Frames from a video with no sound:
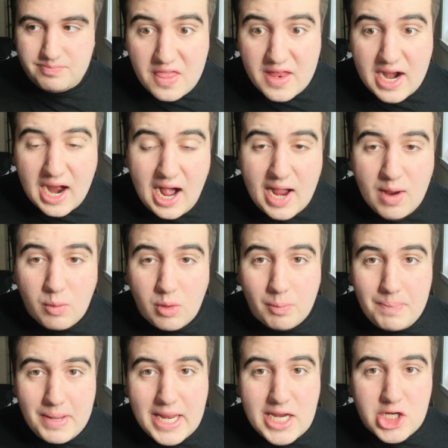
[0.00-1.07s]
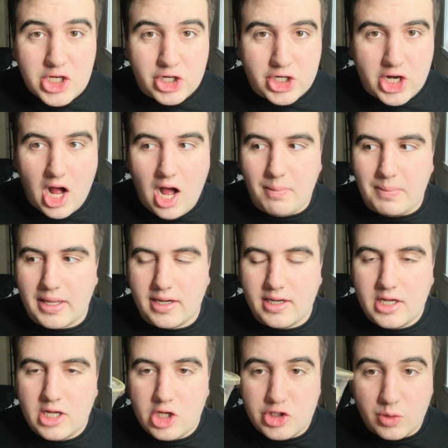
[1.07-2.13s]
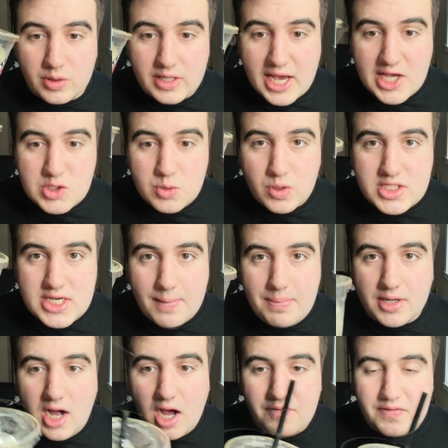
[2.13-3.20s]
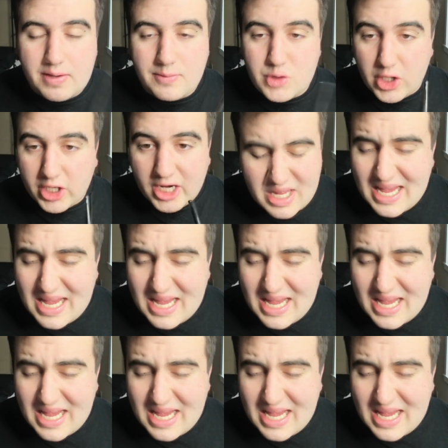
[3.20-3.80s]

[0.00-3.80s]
then I will pin your comment. So guess what type of coffee I'm drinking.